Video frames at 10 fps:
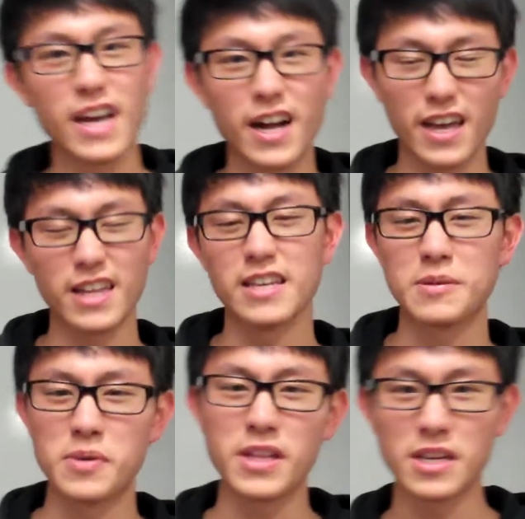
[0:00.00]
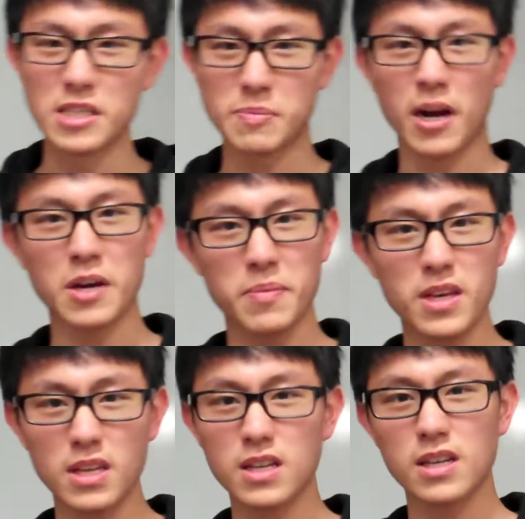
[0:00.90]
Young, and he really inspired
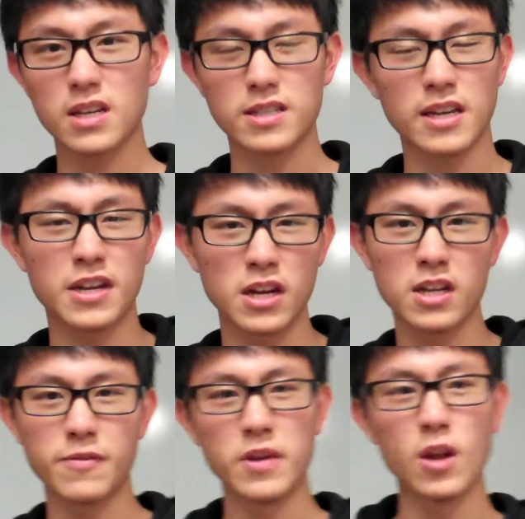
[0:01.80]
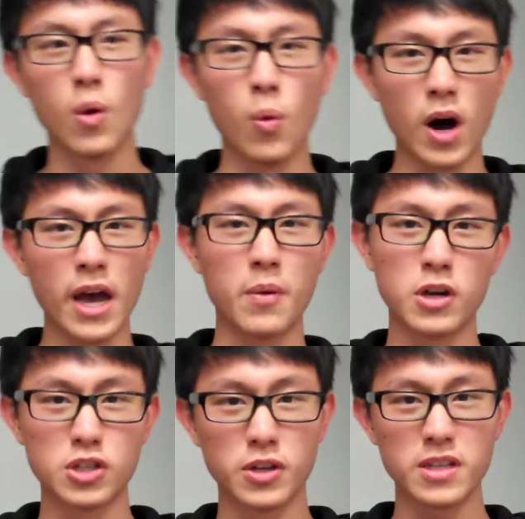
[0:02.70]
me because I didn't even know why I want
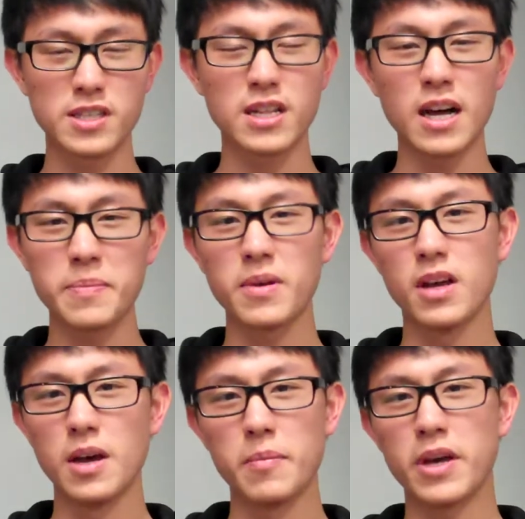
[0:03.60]
to join this club,